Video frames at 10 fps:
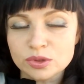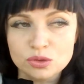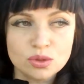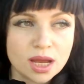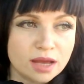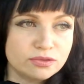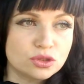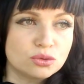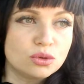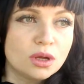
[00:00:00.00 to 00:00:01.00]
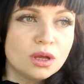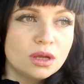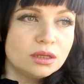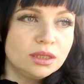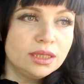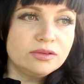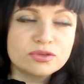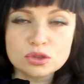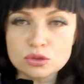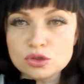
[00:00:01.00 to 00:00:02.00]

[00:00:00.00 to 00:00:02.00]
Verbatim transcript: You have to live through